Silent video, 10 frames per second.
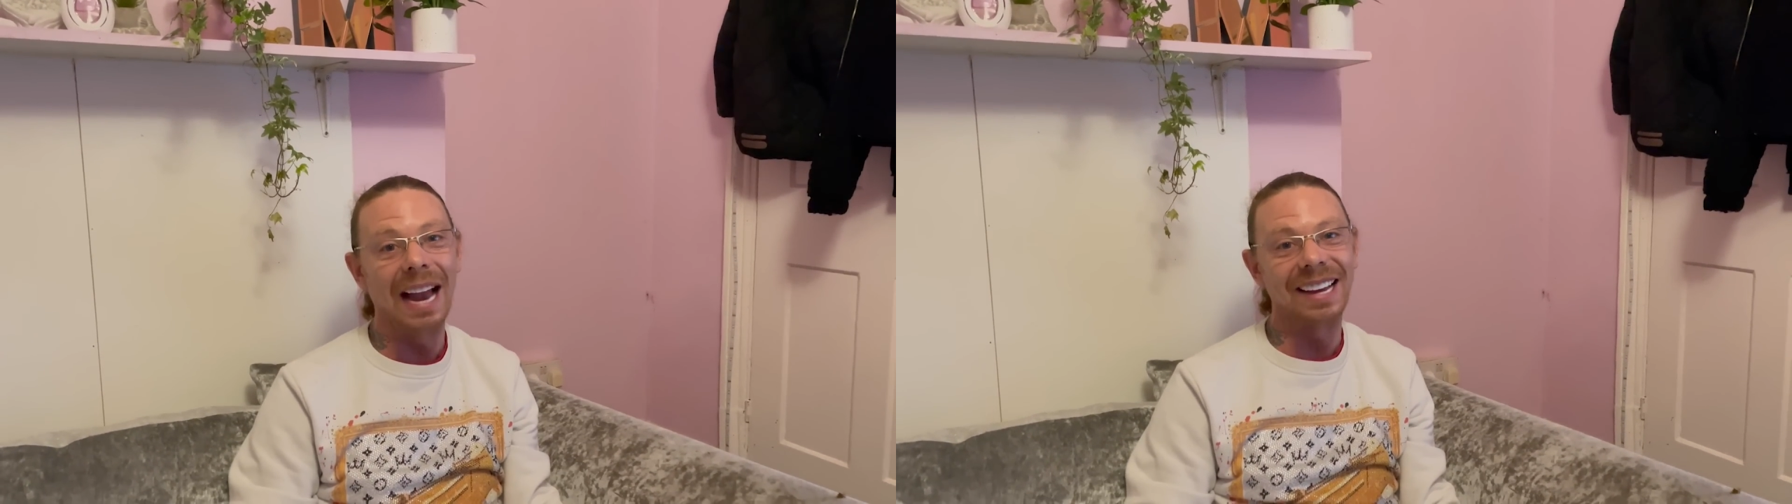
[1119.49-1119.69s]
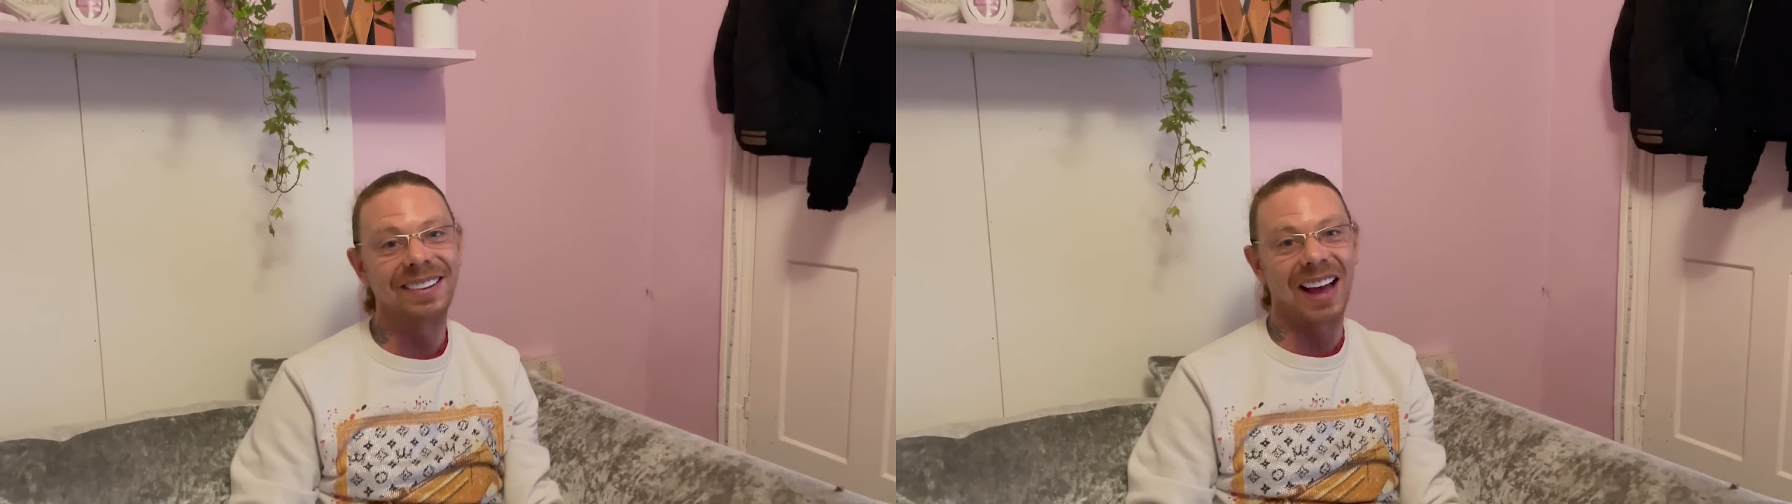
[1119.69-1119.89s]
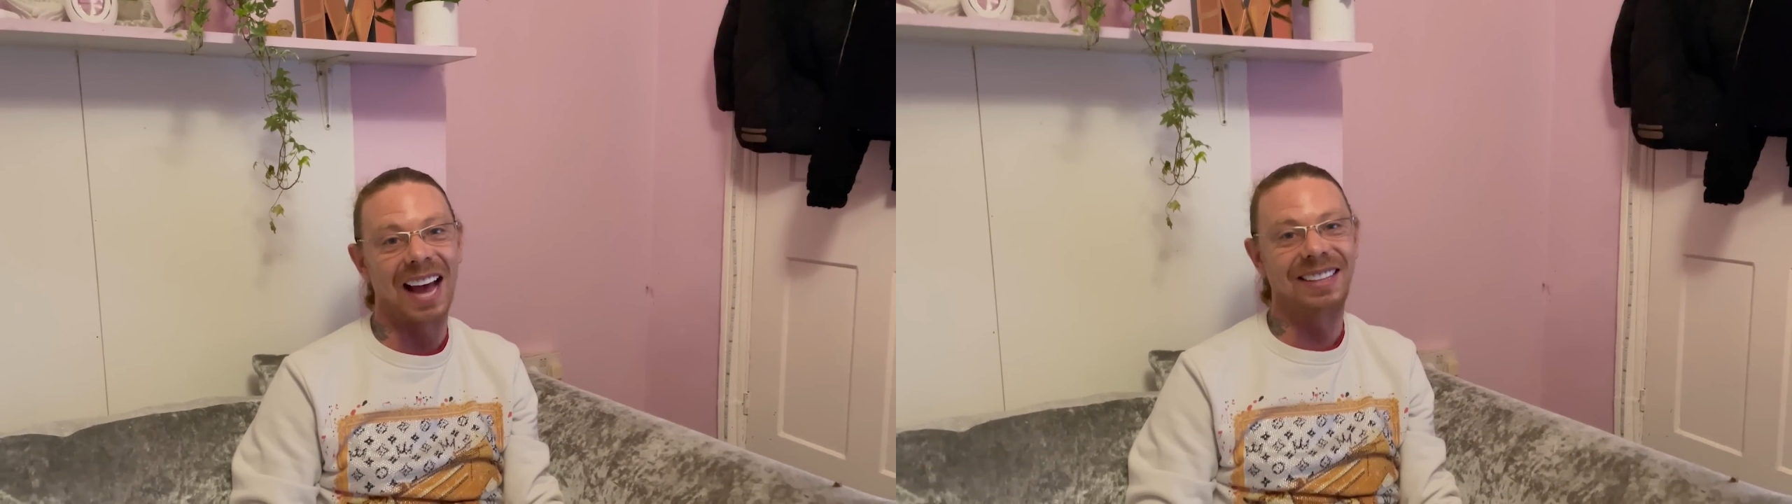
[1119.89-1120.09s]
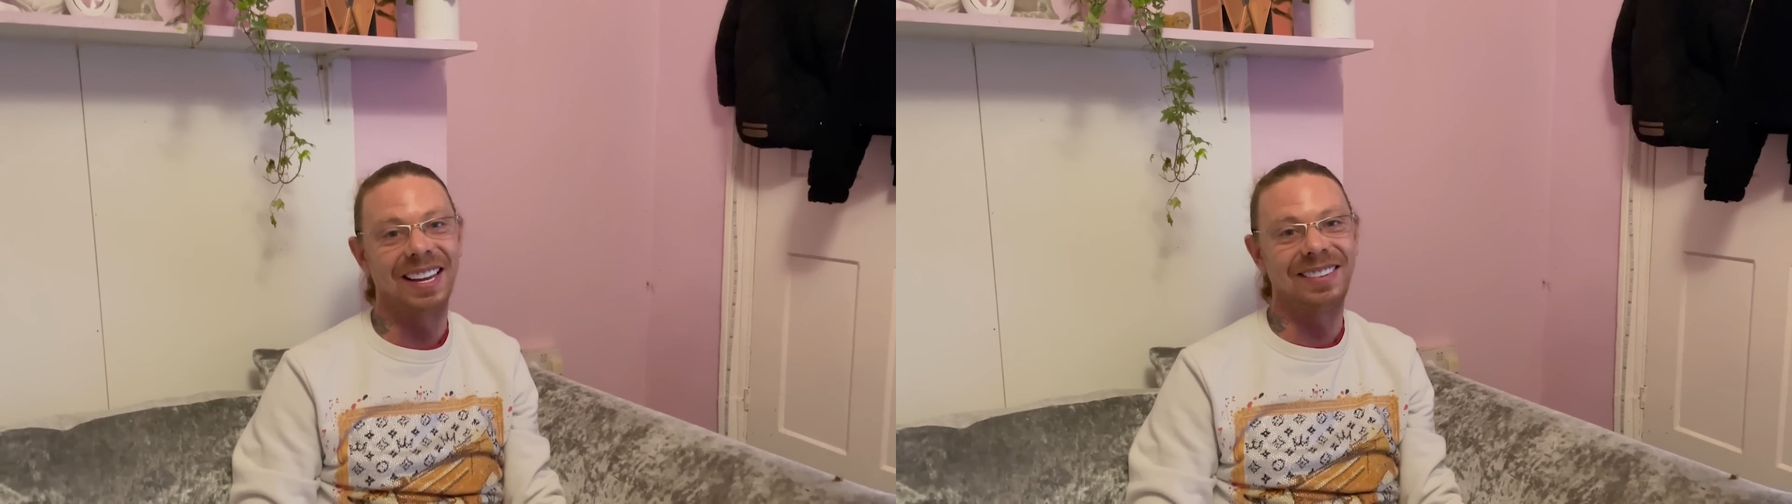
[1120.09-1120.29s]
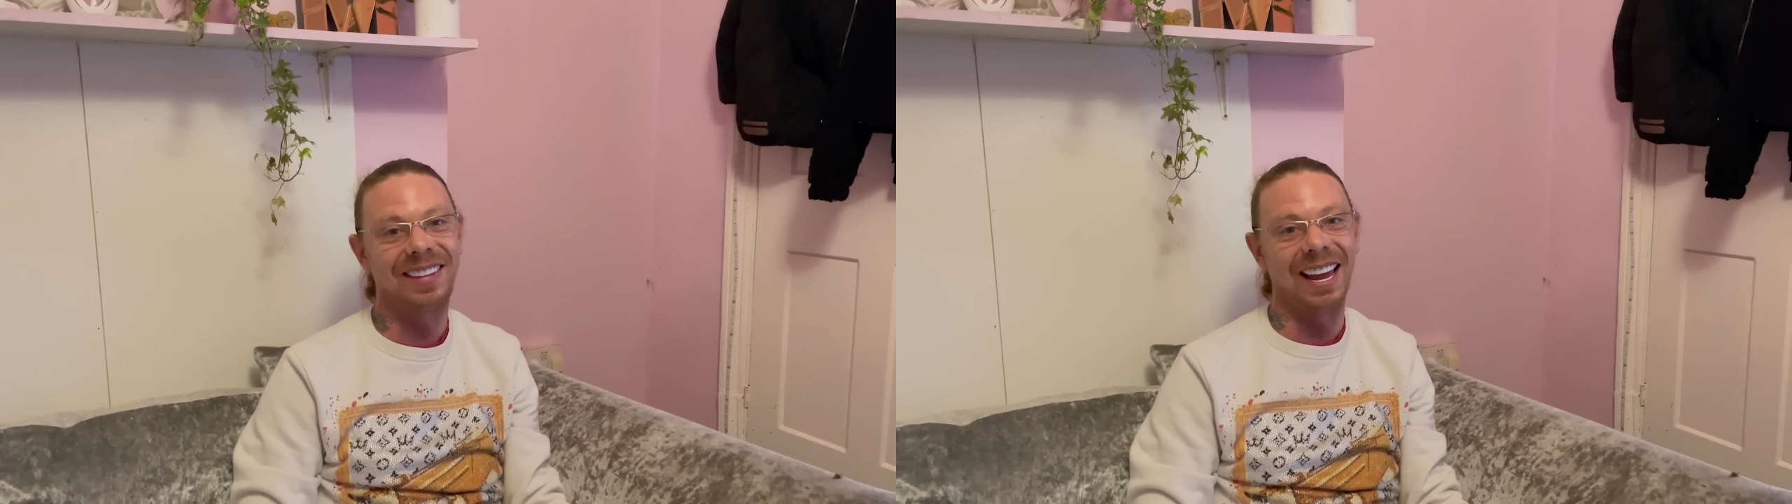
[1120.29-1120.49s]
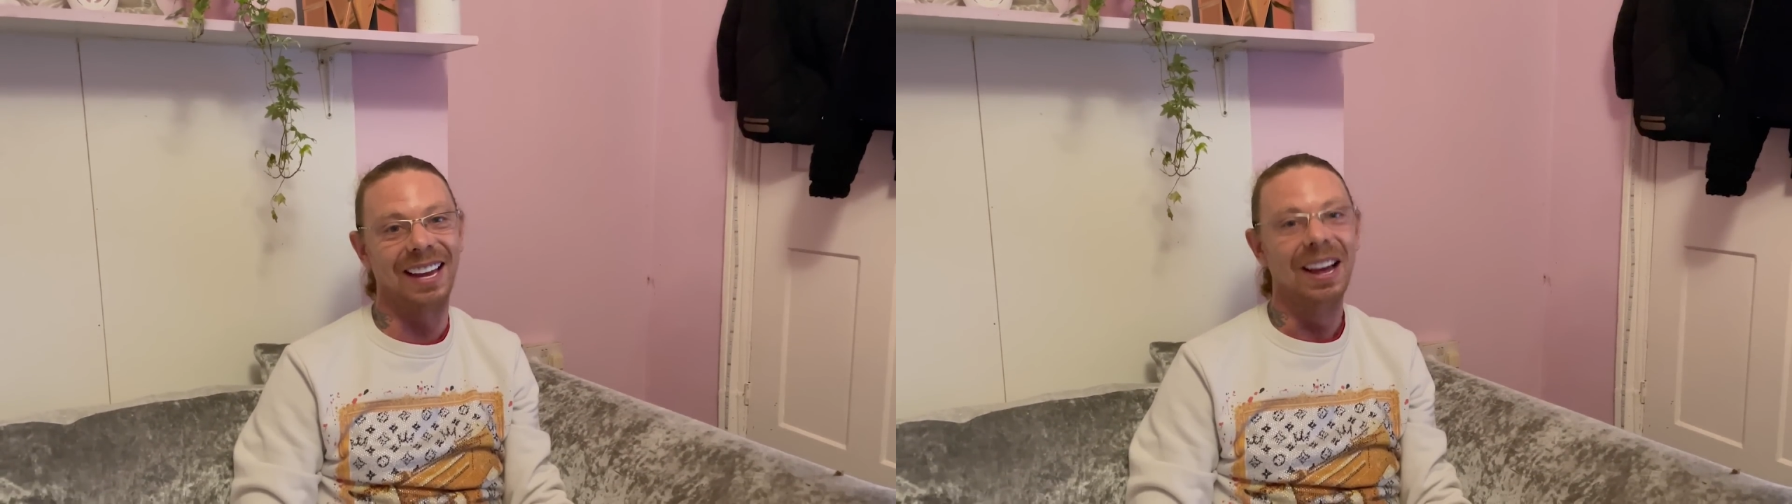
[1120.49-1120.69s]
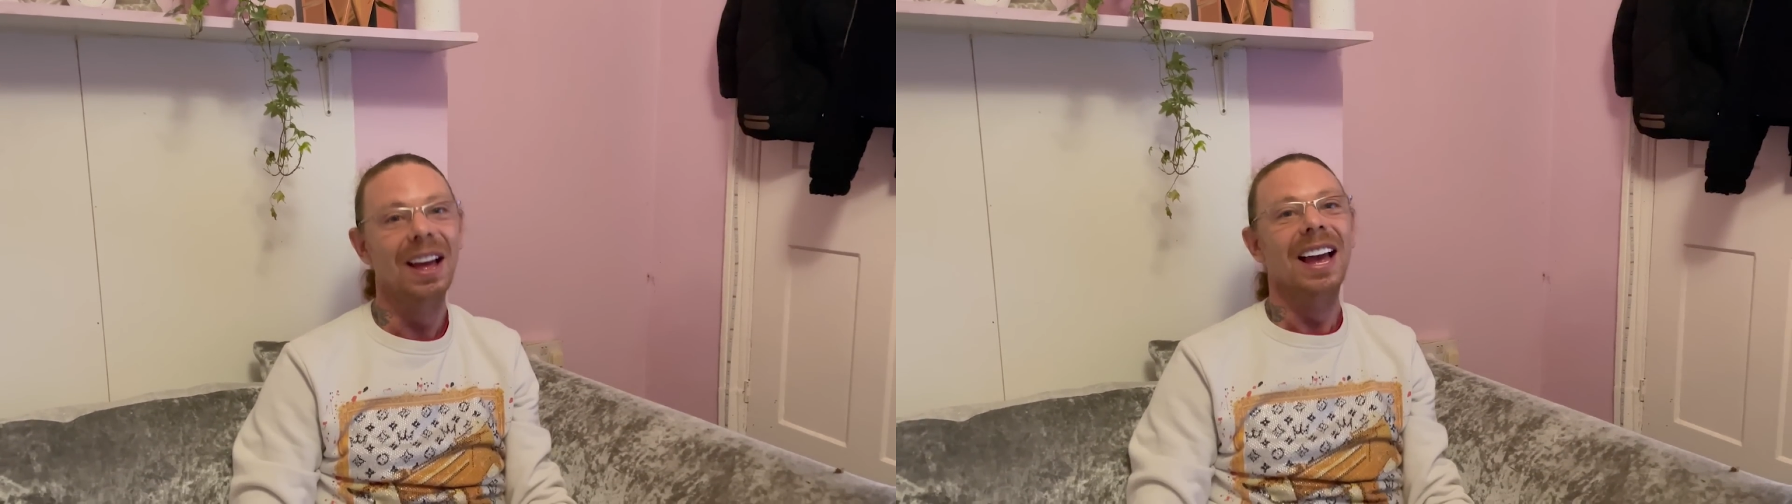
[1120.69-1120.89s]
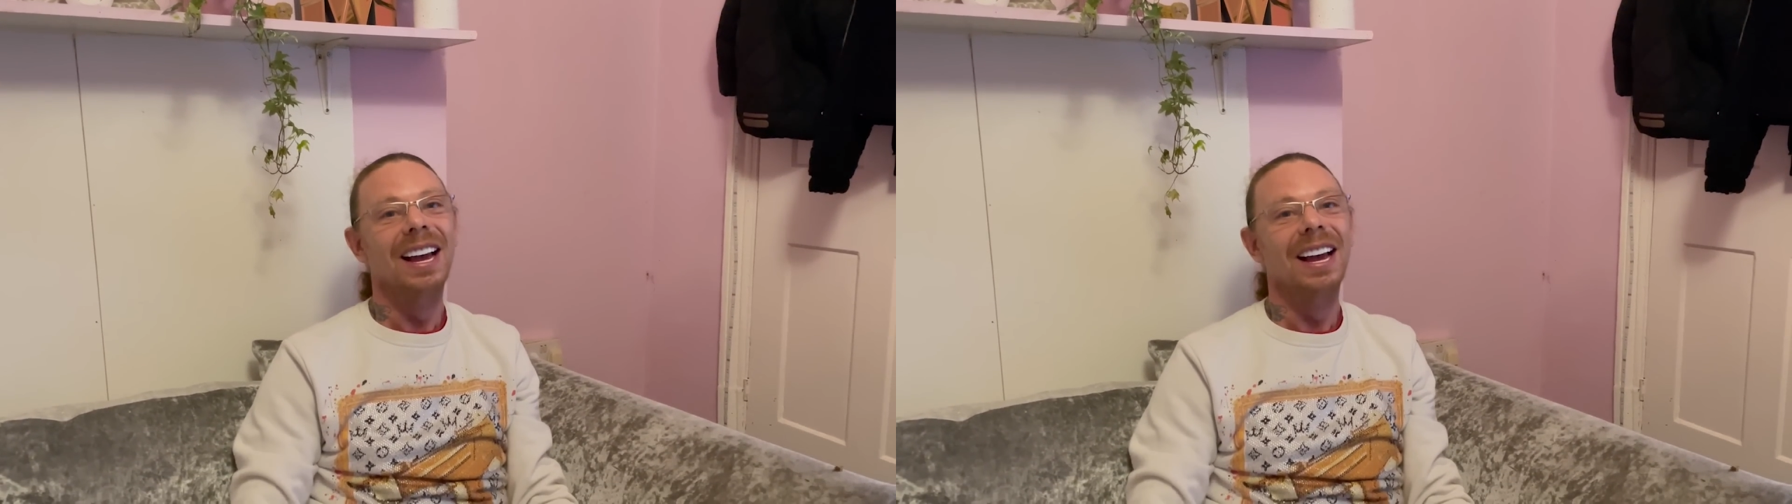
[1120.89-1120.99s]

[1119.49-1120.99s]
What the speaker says: excited thing.